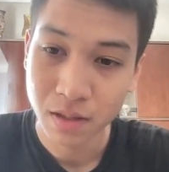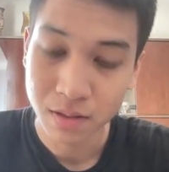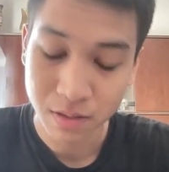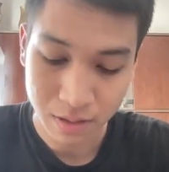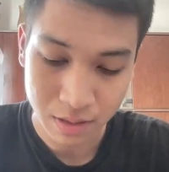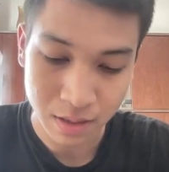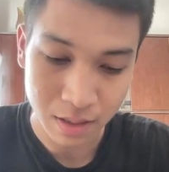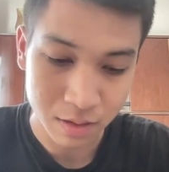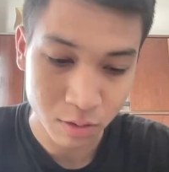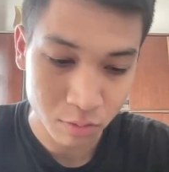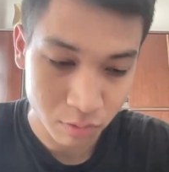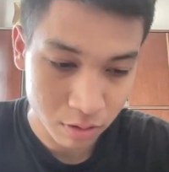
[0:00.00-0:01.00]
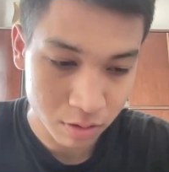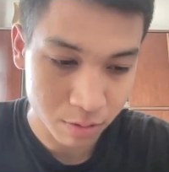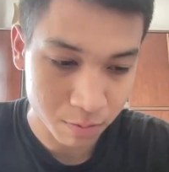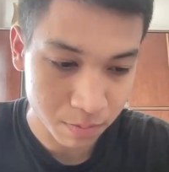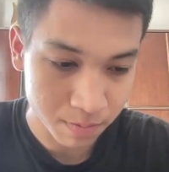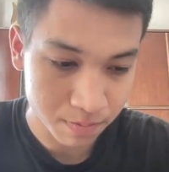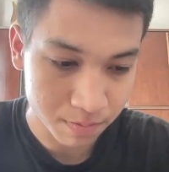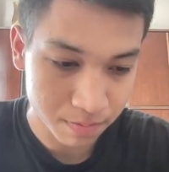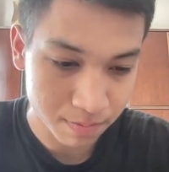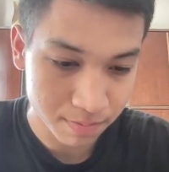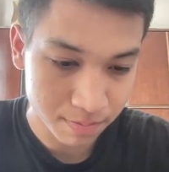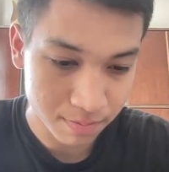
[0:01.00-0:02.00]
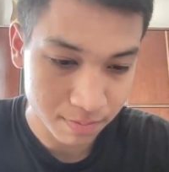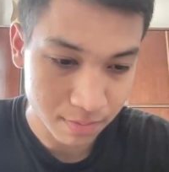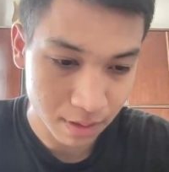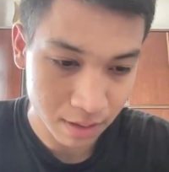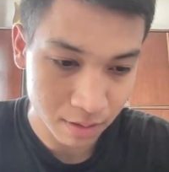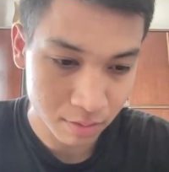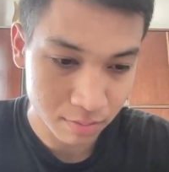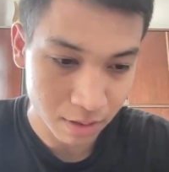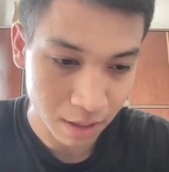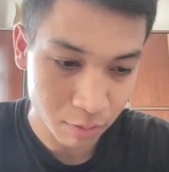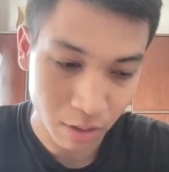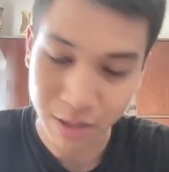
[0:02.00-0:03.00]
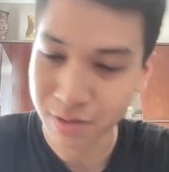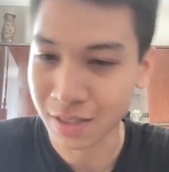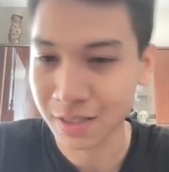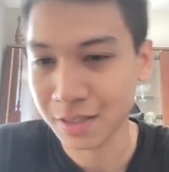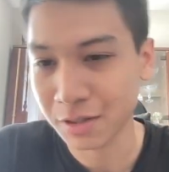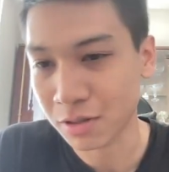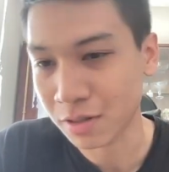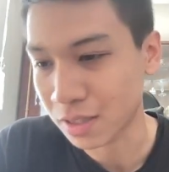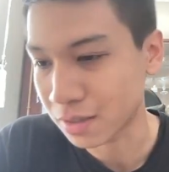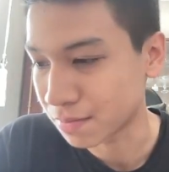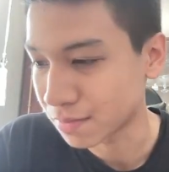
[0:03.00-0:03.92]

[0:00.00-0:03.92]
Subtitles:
yeah, I don't want I don't I you know I